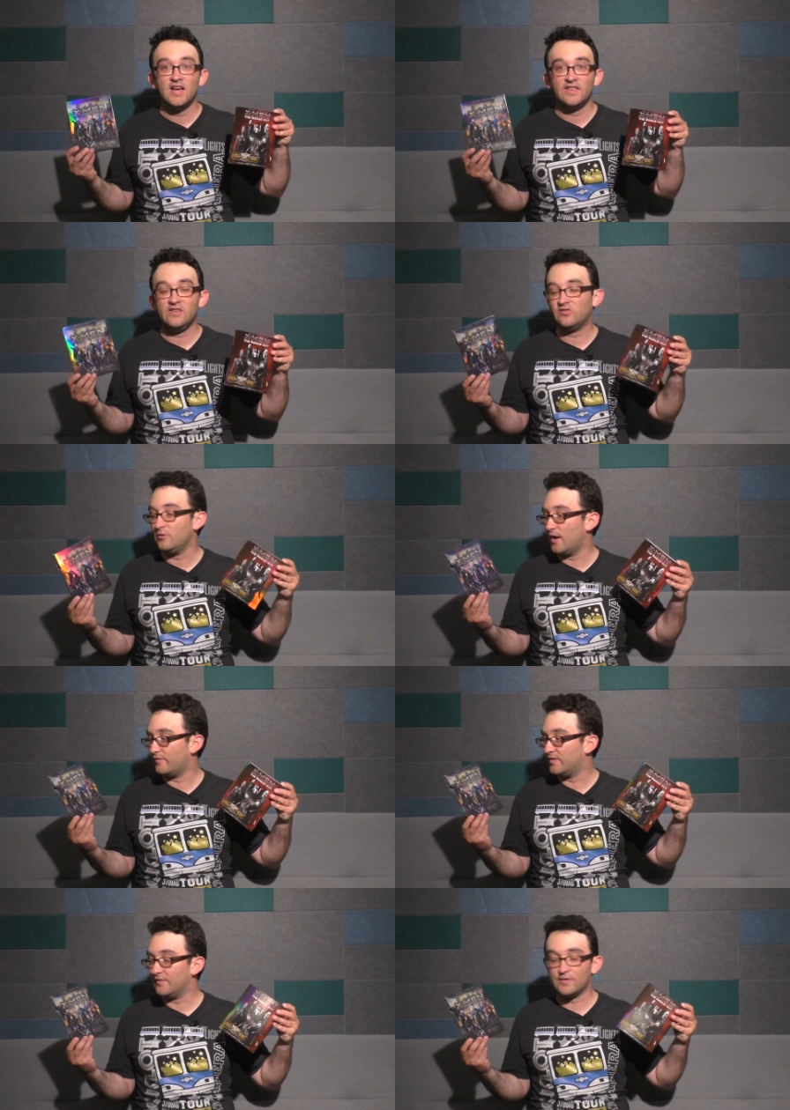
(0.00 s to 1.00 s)
These two
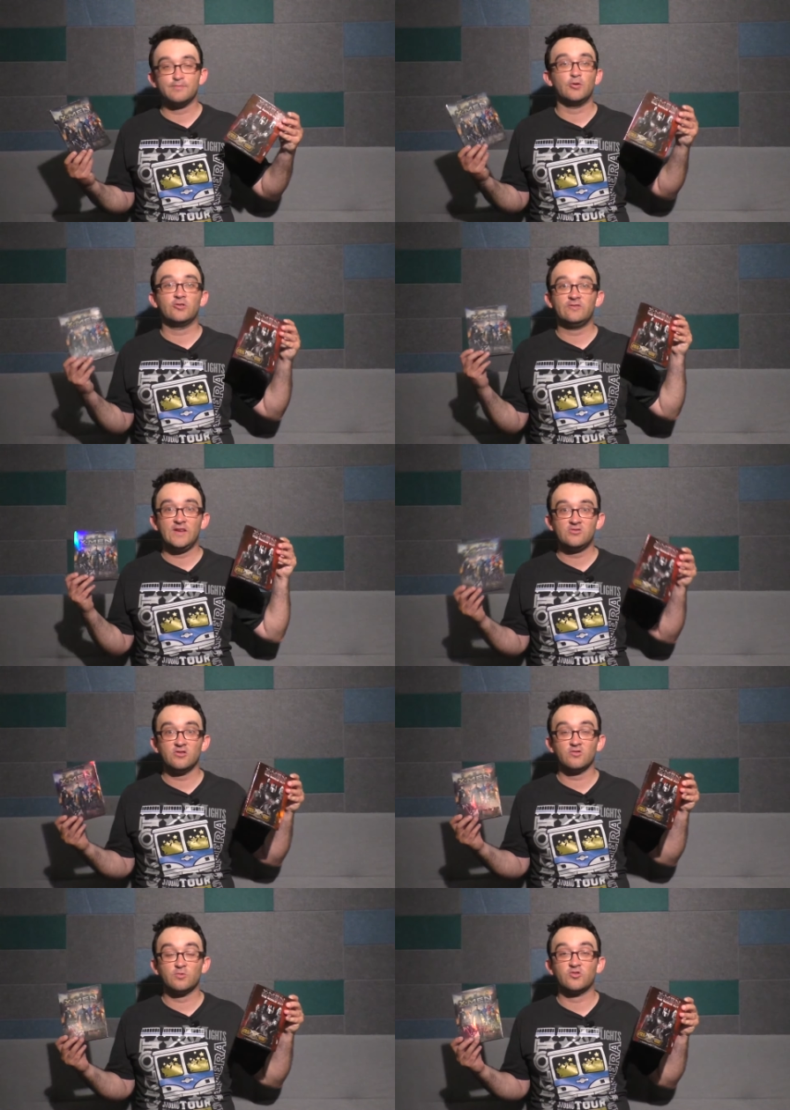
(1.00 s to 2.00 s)
have different bonus
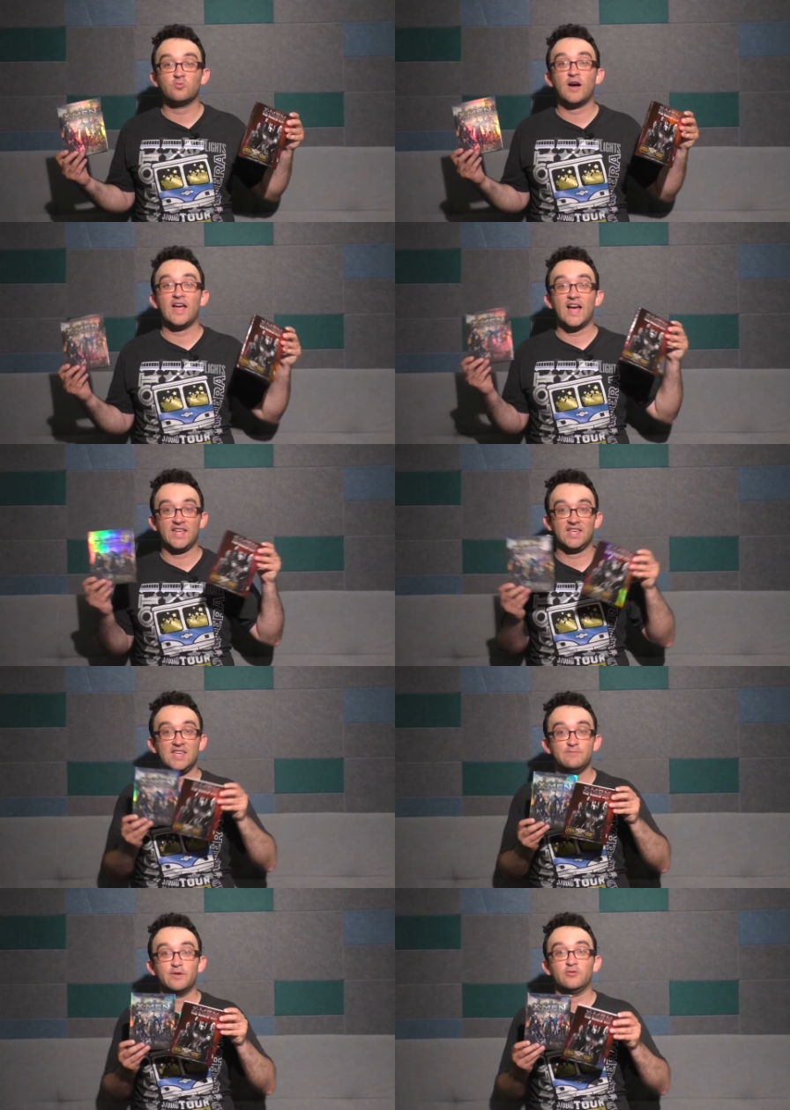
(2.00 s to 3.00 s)
features, which is why I
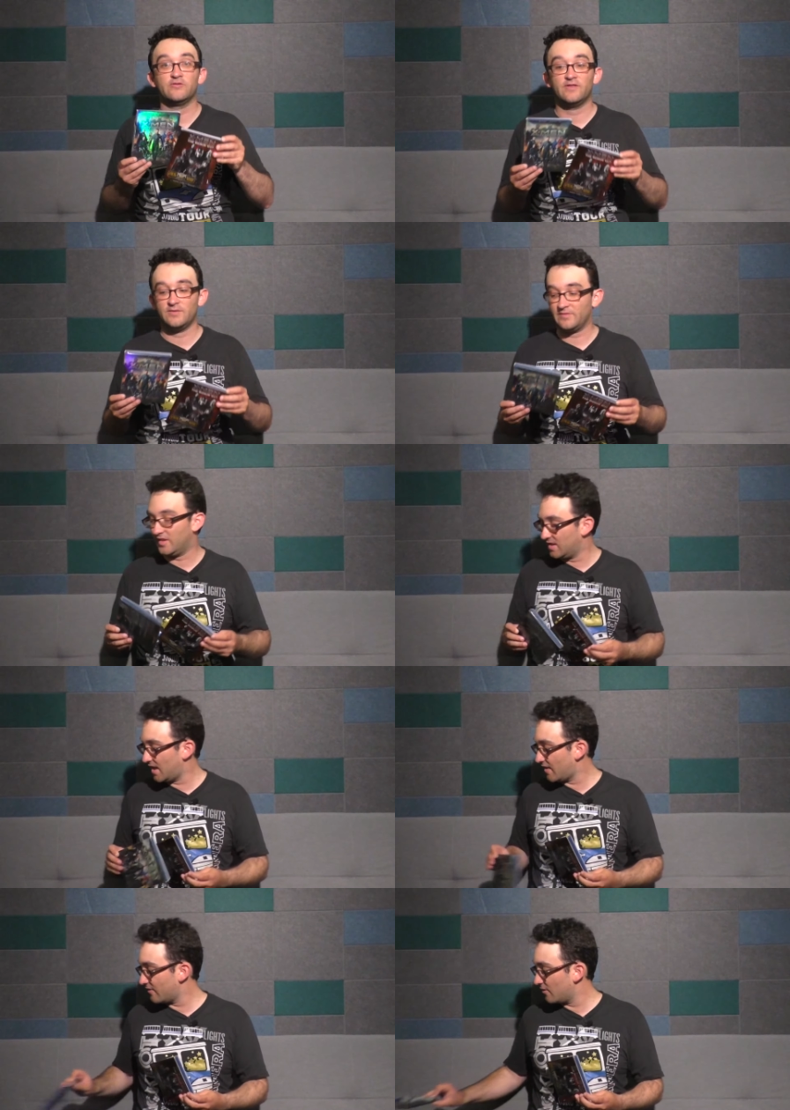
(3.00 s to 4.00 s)
keep both of them
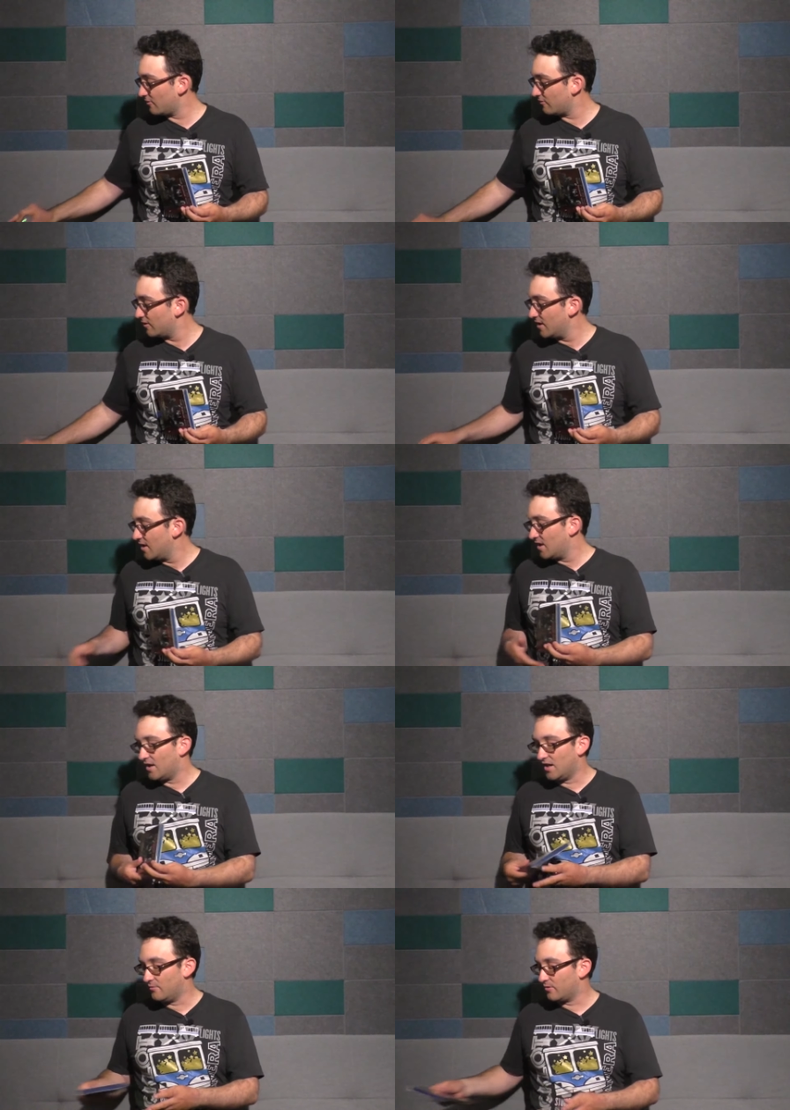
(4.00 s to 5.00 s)
together.
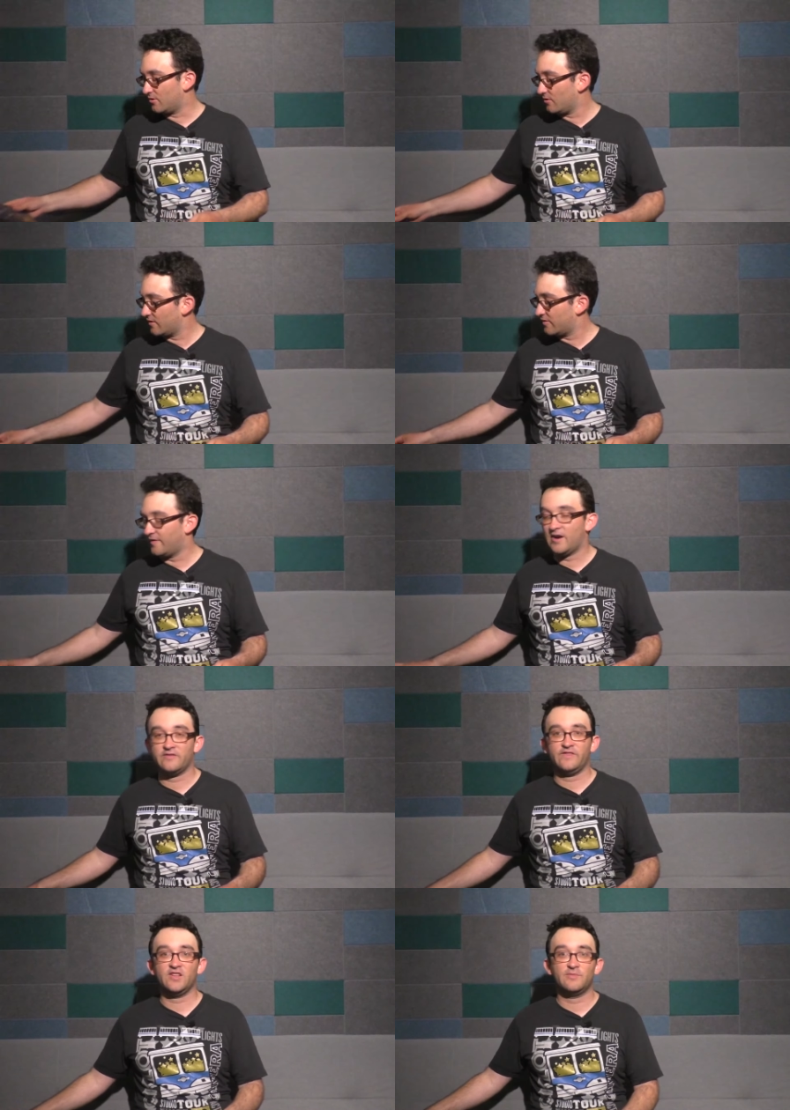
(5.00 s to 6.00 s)
Uh, regardless of how
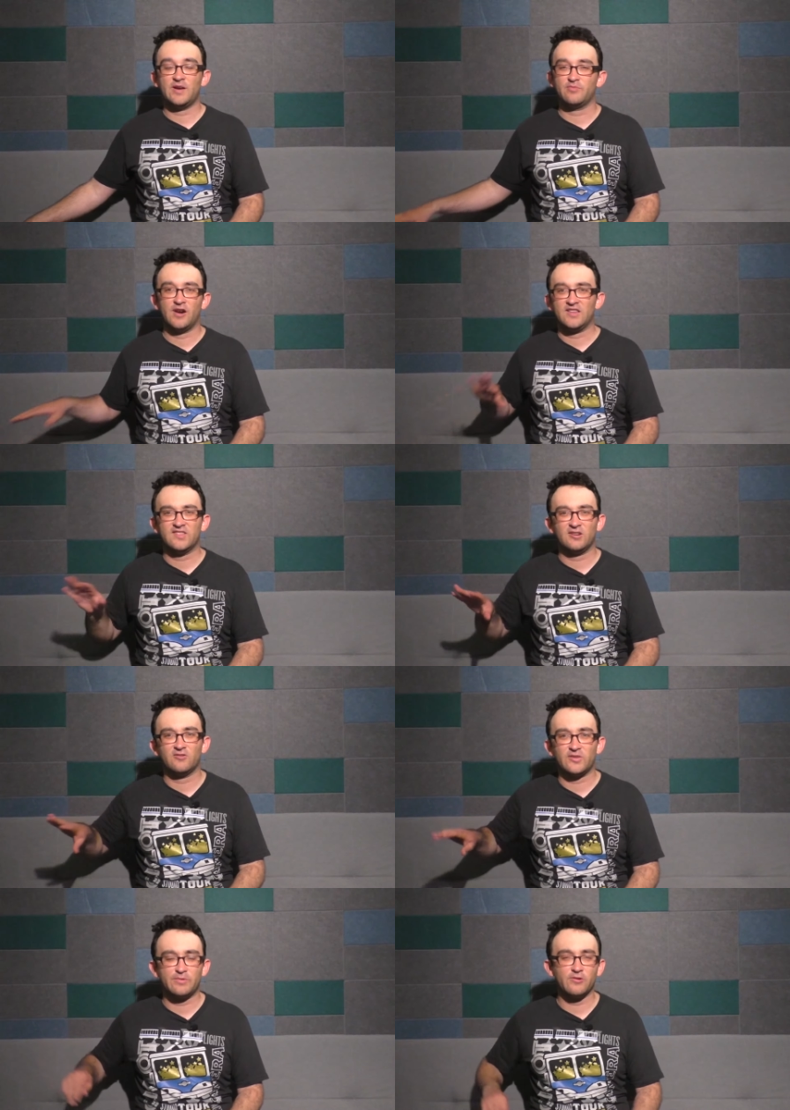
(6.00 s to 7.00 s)
I feel about Bryan Singer
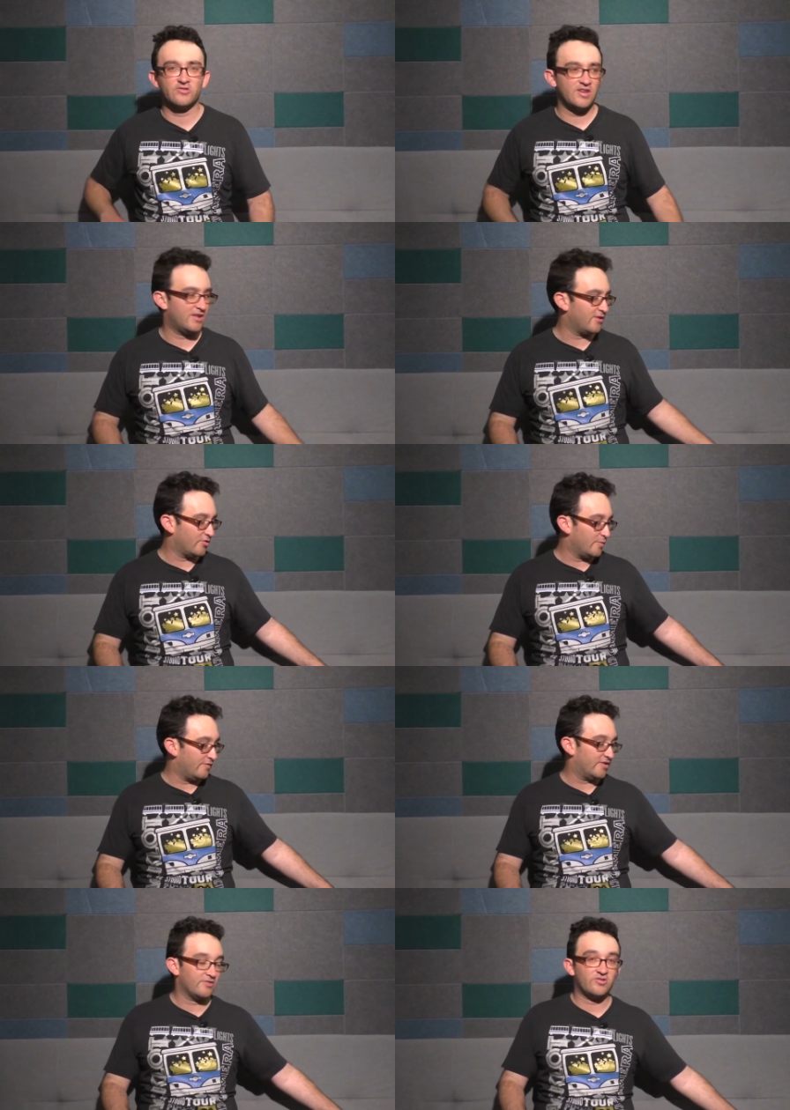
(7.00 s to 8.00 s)
as a person, those
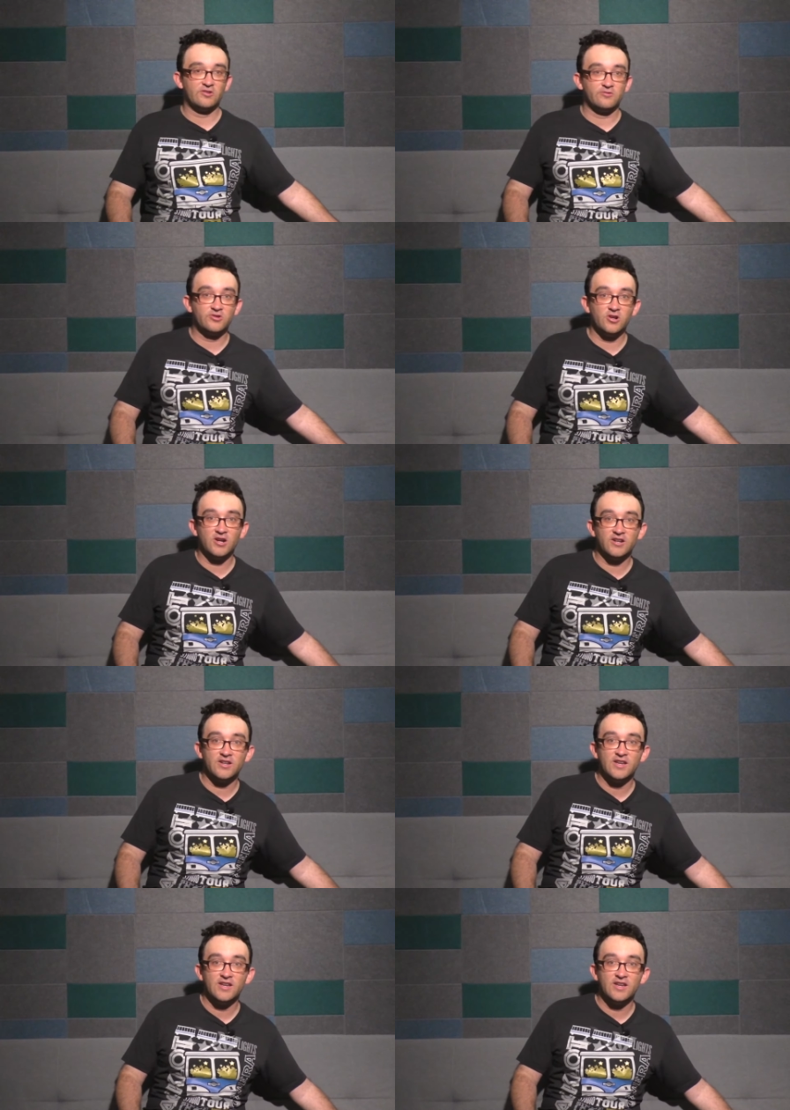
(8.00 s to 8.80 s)
movies are still good.